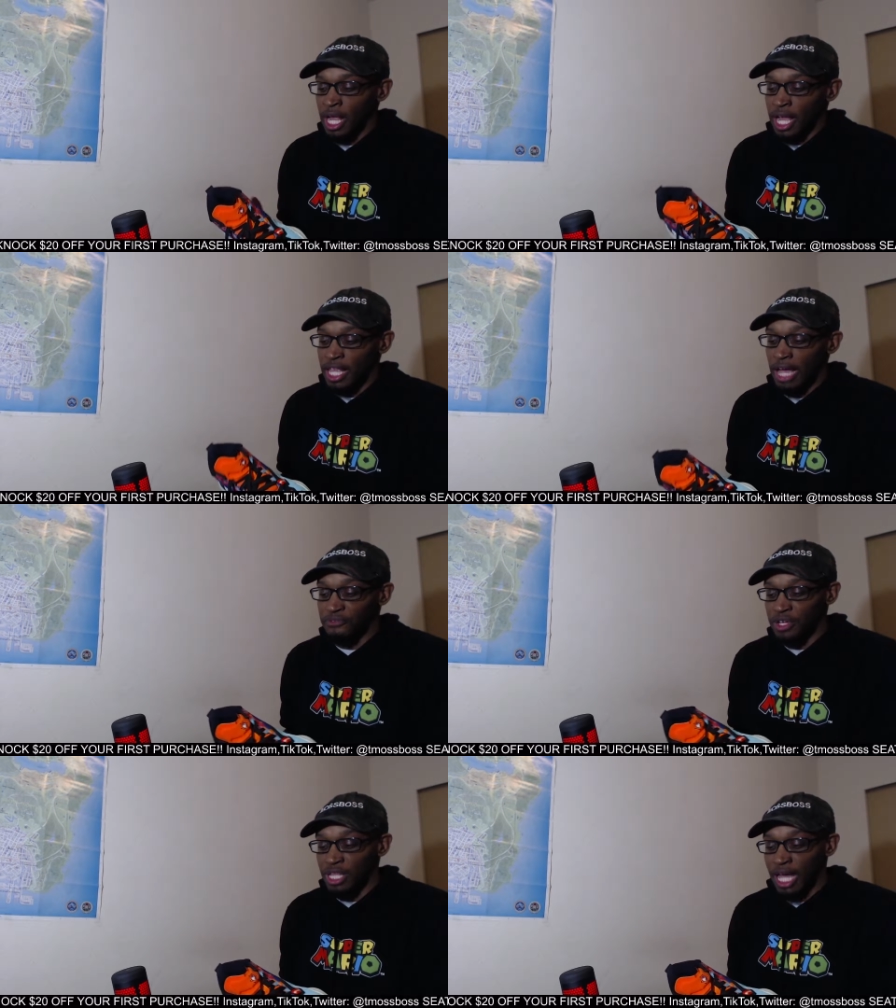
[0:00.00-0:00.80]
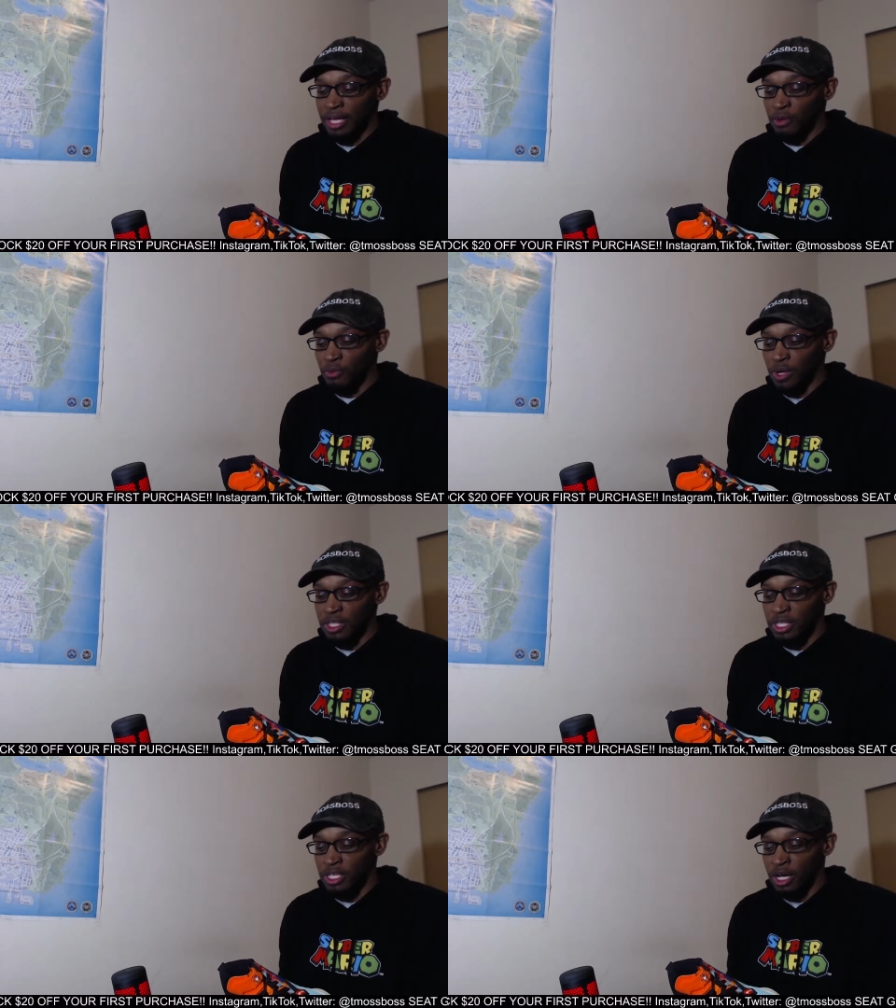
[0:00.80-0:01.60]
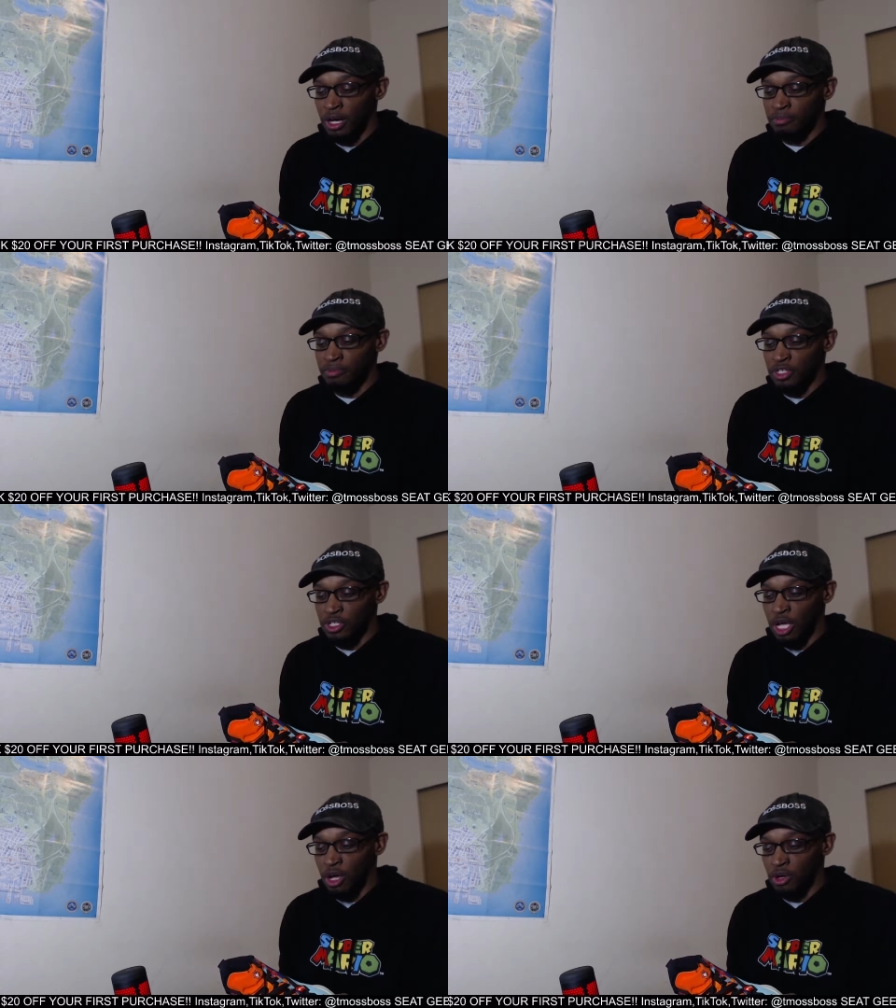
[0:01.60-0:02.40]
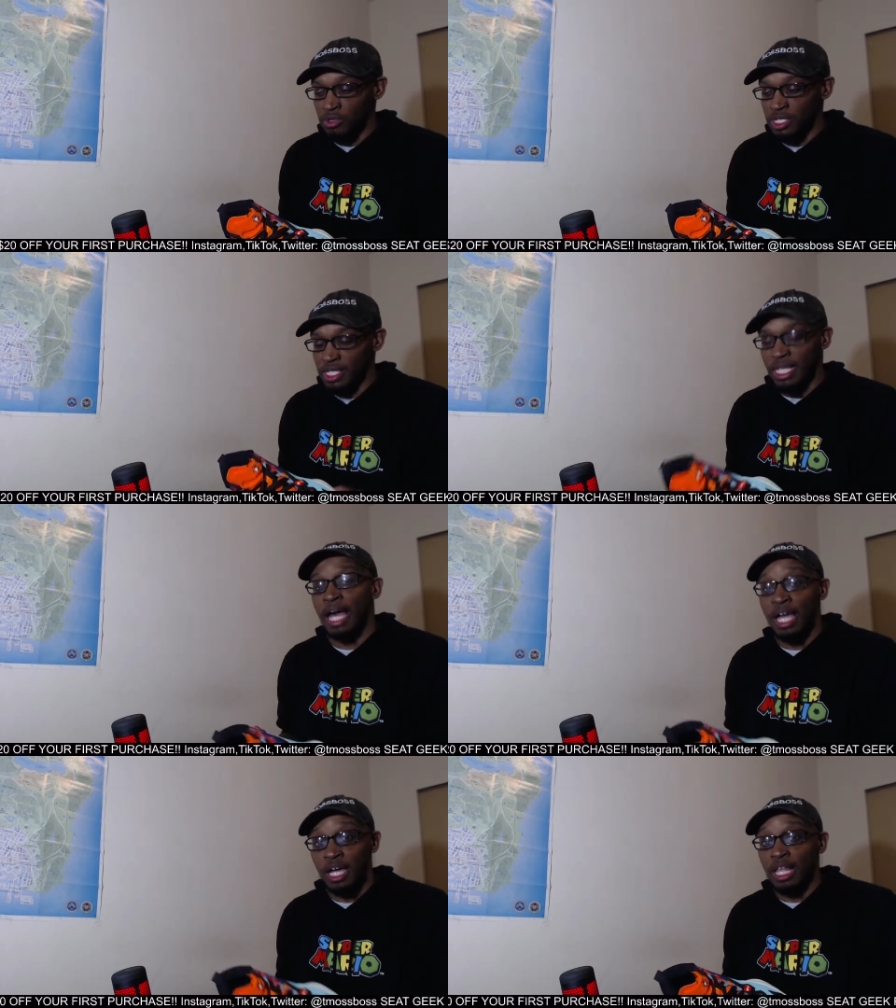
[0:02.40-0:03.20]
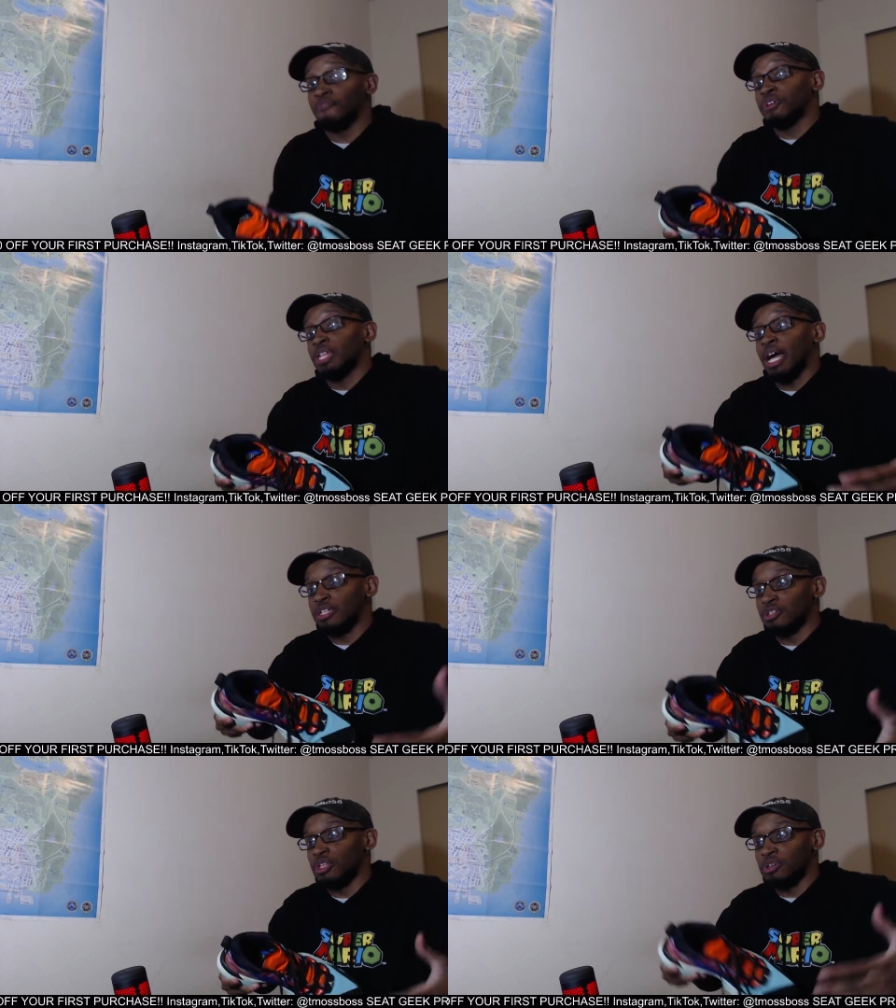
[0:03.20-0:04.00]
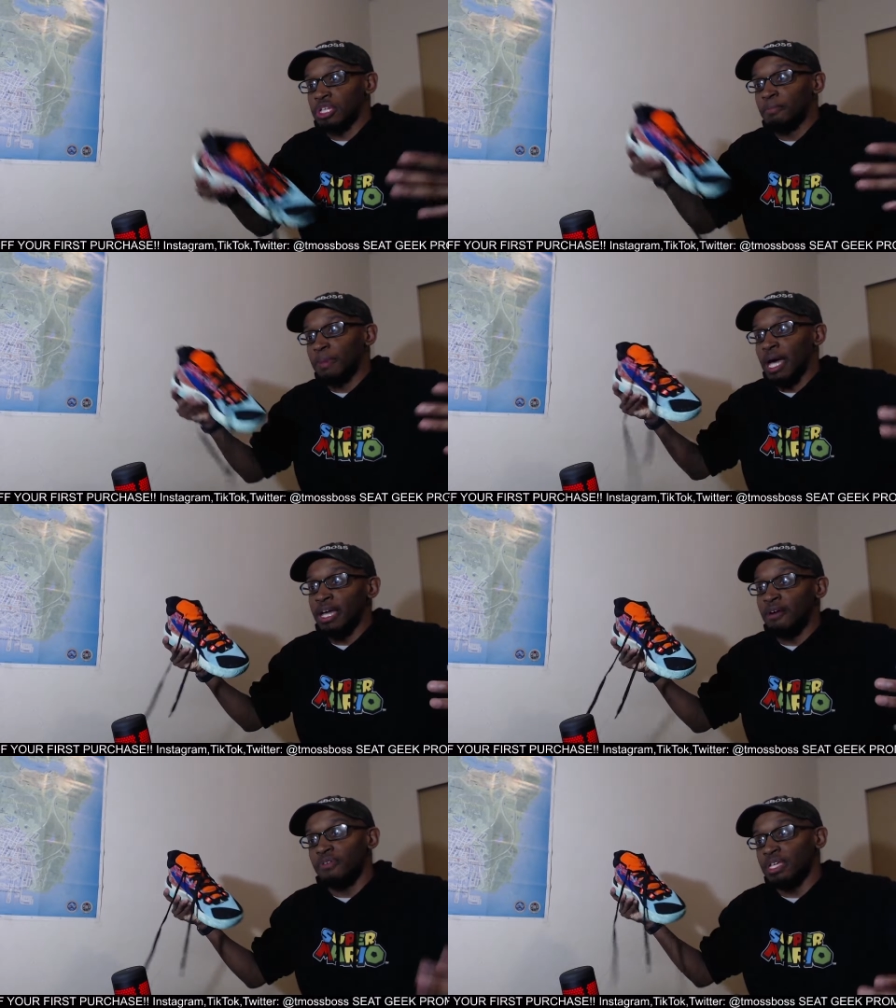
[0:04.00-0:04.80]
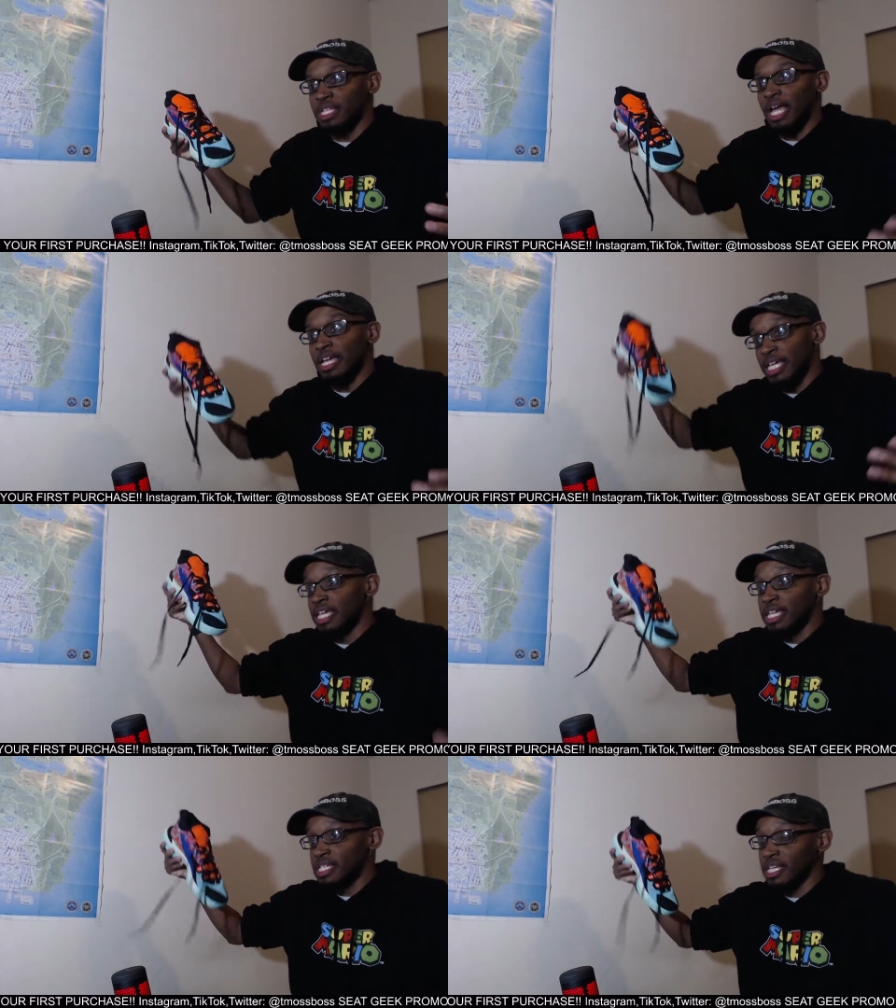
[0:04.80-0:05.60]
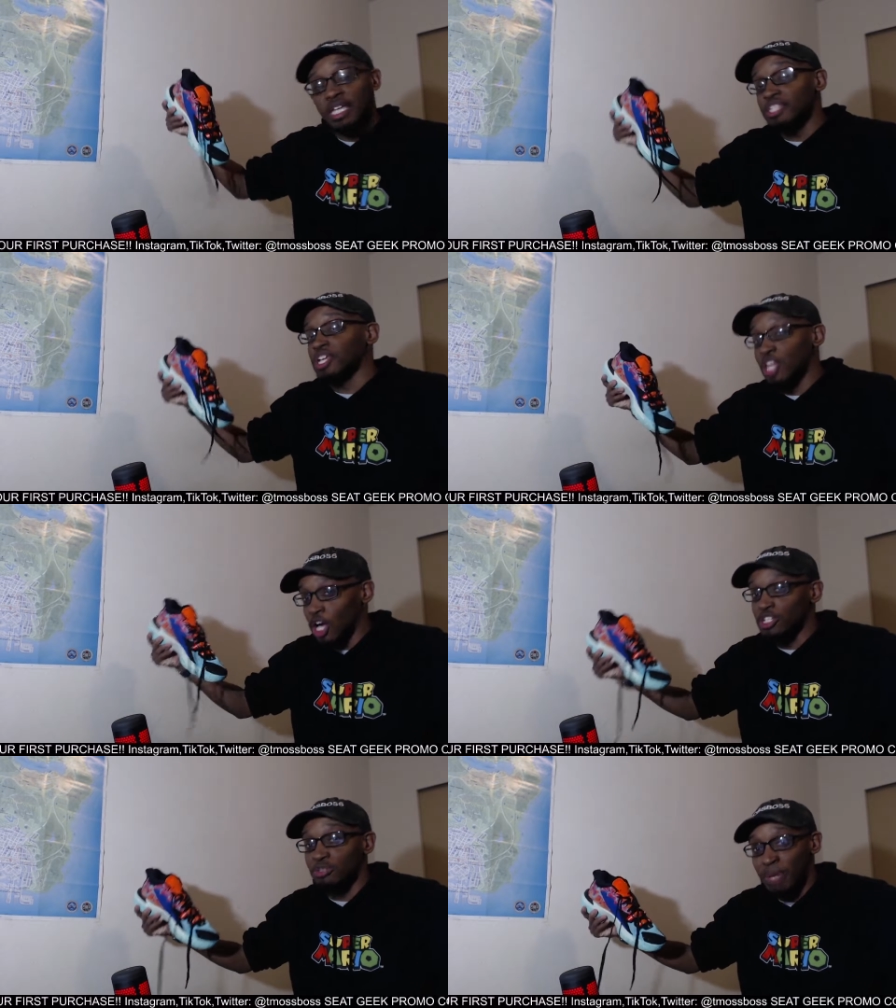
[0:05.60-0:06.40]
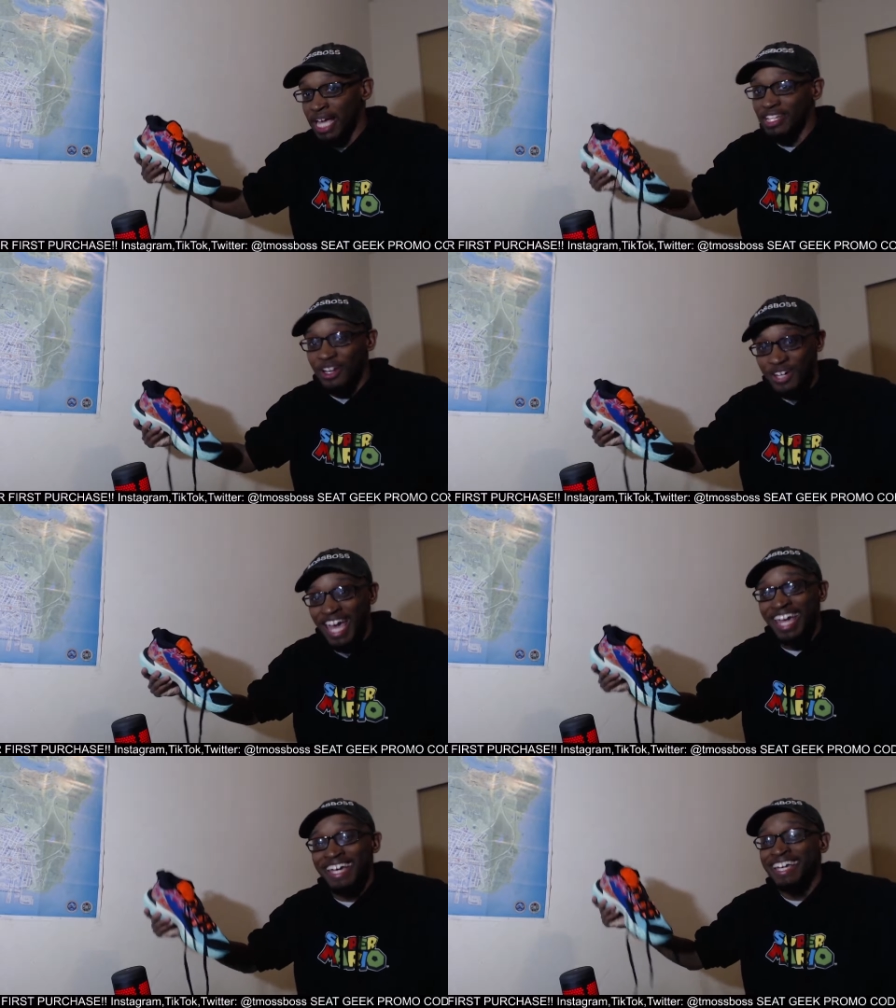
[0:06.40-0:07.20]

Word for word: And I feel like with, um, you know, Zion, I feel like, you know, somebody of his, like, he he's a he's a large man, okay?